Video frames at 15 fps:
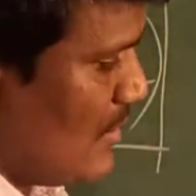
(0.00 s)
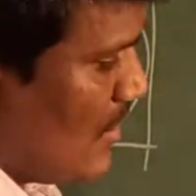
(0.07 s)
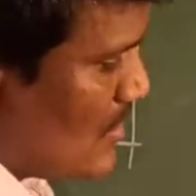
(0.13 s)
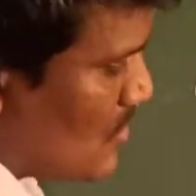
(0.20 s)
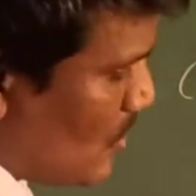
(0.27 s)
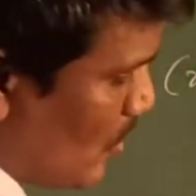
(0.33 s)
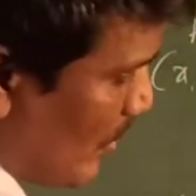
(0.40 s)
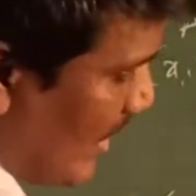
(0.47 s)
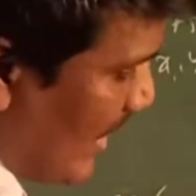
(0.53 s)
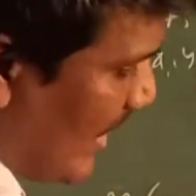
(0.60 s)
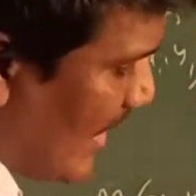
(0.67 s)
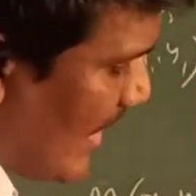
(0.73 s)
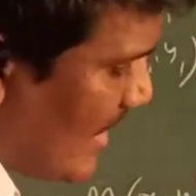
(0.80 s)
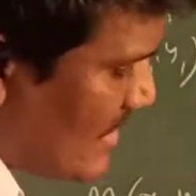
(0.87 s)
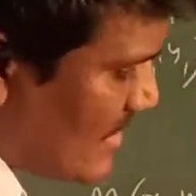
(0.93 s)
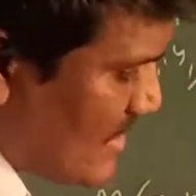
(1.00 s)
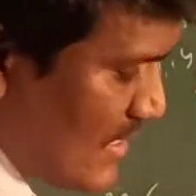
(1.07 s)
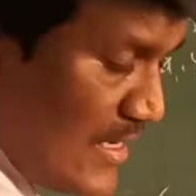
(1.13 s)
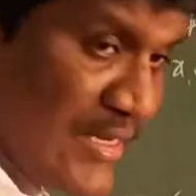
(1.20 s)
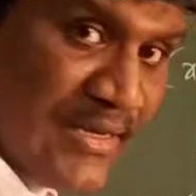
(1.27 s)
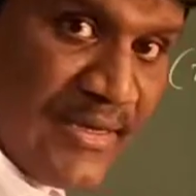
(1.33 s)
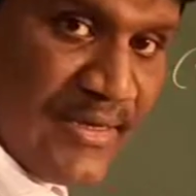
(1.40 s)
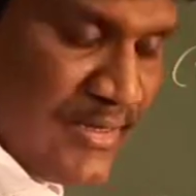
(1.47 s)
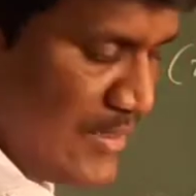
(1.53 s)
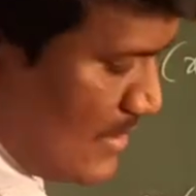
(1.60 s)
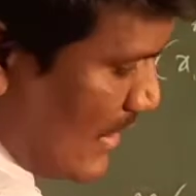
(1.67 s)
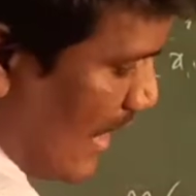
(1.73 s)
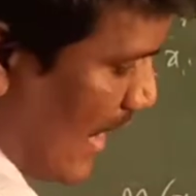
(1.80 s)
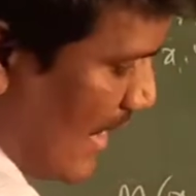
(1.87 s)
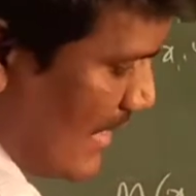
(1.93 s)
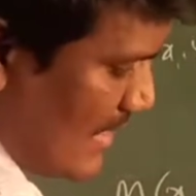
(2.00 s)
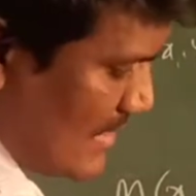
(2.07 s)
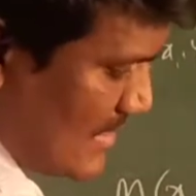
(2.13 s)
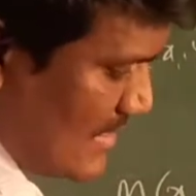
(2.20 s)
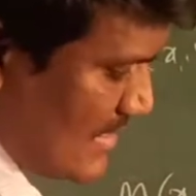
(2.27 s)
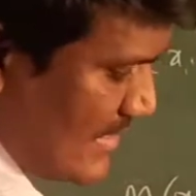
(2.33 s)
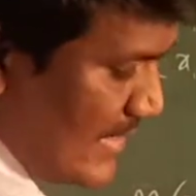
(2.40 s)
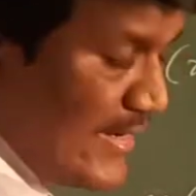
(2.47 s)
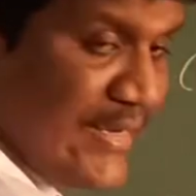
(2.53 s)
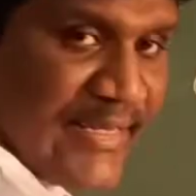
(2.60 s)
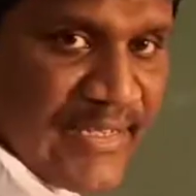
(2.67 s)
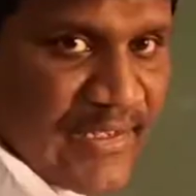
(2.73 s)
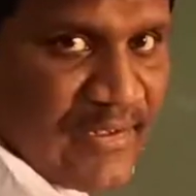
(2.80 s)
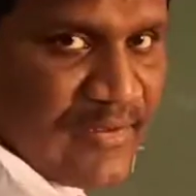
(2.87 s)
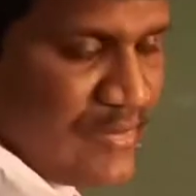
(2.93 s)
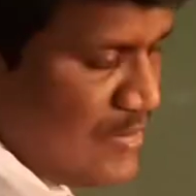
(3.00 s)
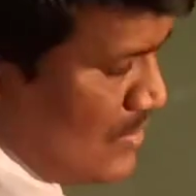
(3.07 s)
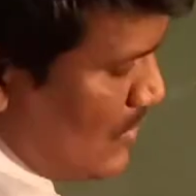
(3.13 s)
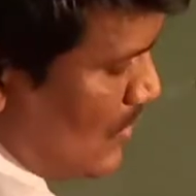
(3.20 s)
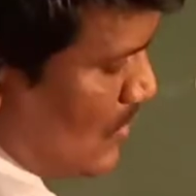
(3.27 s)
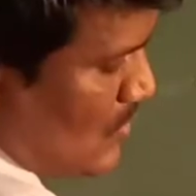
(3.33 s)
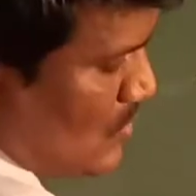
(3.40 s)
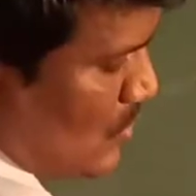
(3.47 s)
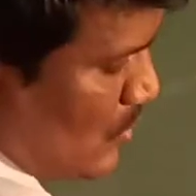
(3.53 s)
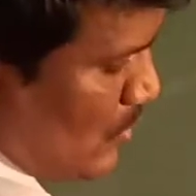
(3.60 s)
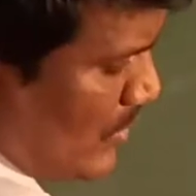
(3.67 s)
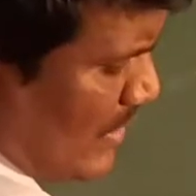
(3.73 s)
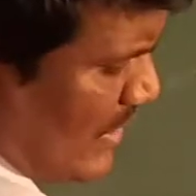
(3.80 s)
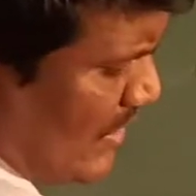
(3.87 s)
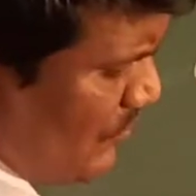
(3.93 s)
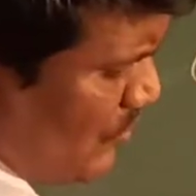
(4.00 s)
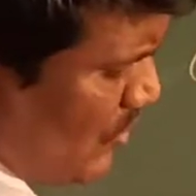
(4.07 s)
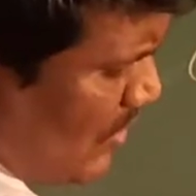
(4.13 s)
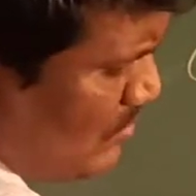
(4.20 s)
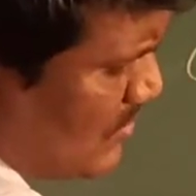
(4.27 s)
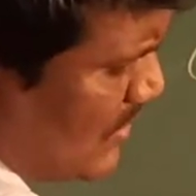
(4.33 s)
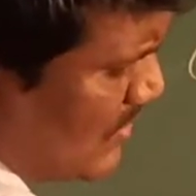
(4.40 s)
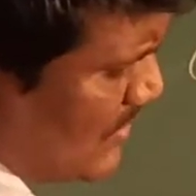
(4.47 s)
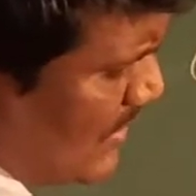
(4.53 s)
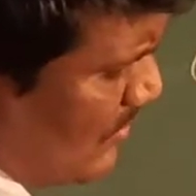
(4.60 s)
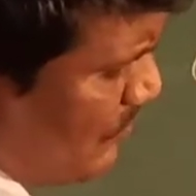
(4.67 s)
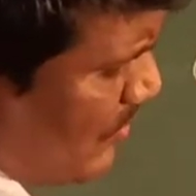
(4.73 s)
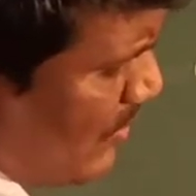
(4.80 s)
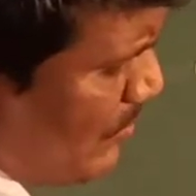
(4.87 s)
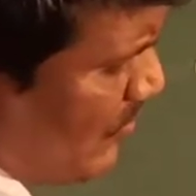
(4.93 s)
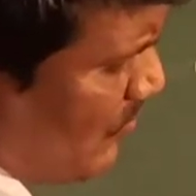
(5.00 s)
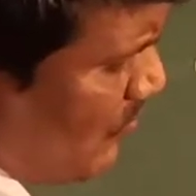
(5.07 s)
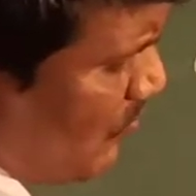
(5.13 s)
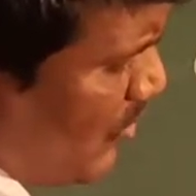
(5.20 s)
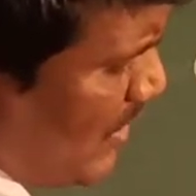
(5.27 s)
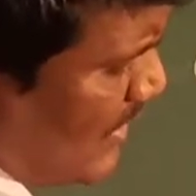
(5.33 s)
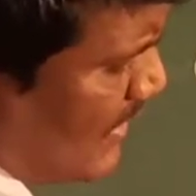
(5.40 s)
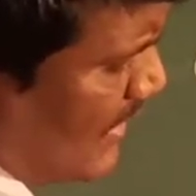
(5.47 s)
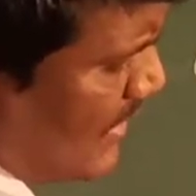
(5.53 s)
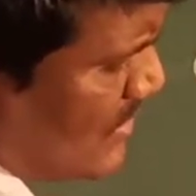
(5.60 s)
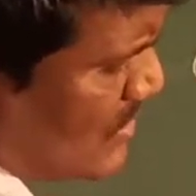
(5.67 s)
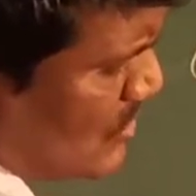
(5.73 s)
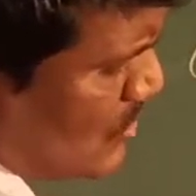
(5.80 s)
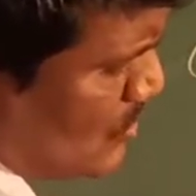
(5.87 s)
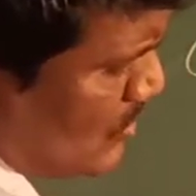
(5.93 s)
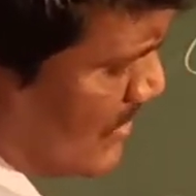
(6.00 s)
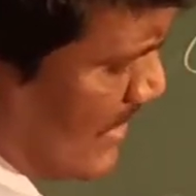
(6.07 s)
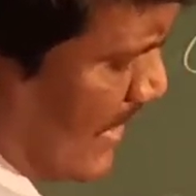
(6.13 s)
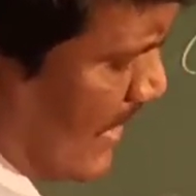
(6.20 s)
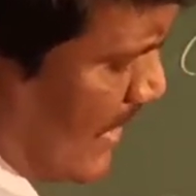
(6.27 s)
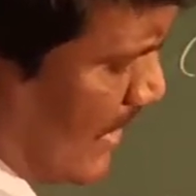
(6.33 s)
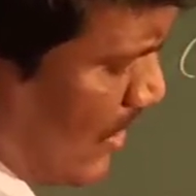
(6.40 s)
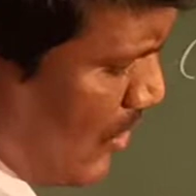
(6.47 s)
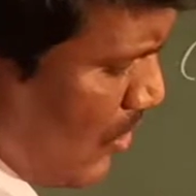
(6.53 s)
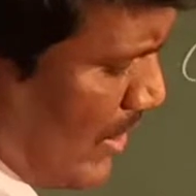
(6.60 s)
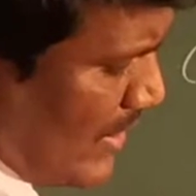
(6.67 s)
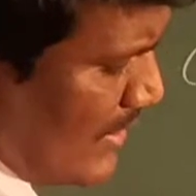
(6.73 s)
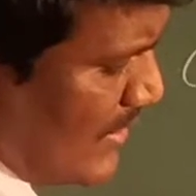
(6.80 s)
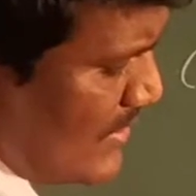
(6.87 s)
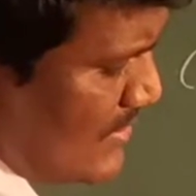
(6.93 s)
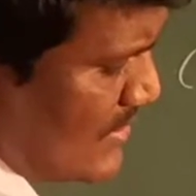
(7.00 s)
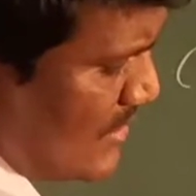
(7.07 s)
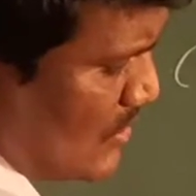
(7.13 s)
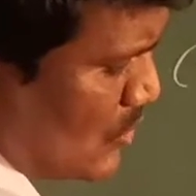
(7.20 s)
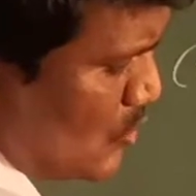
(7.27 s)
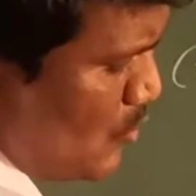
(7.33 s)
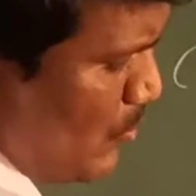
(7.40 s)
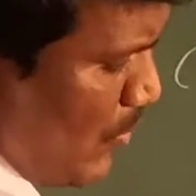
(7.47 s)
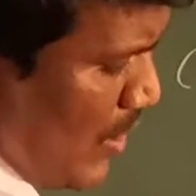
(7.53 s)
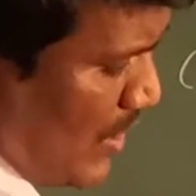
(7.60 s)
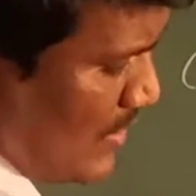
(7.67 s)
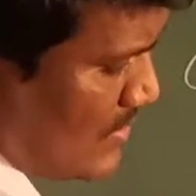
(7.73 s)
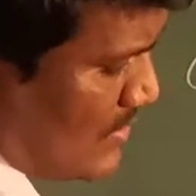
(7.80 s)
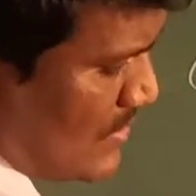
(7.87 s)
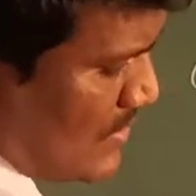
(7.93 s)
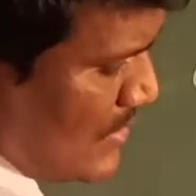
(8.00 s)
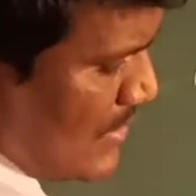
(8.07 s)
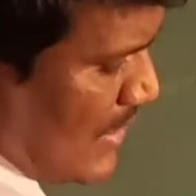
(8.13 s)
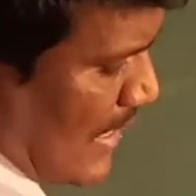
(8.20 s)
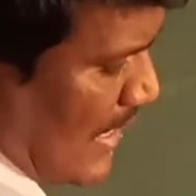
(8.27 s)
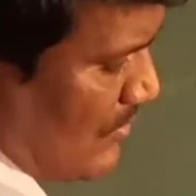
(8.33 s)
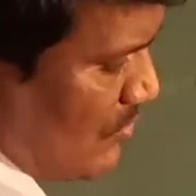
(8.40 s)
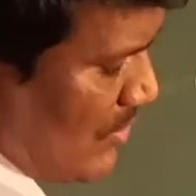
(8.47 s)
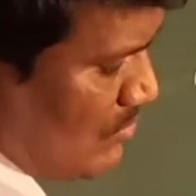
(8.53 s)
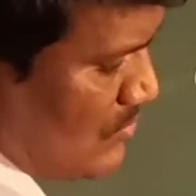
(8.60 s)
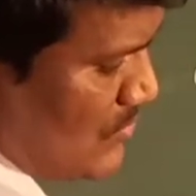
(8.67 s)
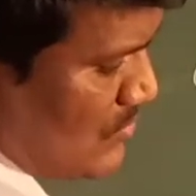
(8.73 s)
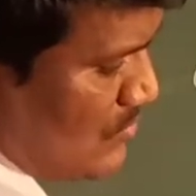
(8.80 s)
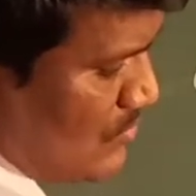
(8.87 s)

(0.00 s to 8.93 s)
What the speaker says: so AG and GD. So if you observe here, from a vertex to centroid it is a 2 parts and from